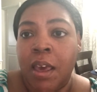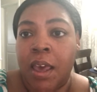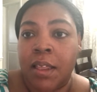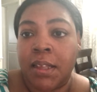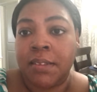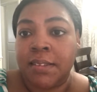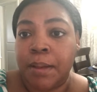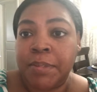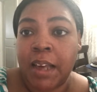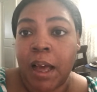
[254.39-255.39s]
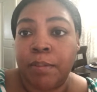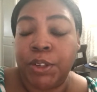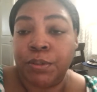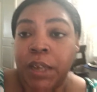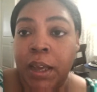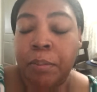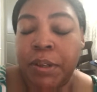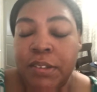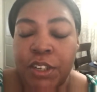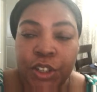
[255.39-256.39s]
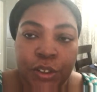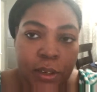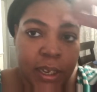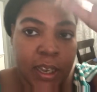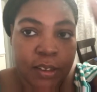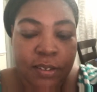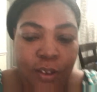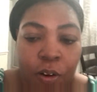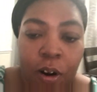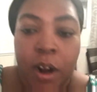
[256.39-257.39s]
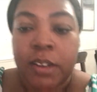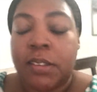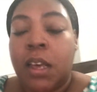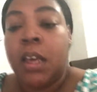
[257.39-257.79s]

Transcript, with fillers: And then sometimes you can potentially get scars.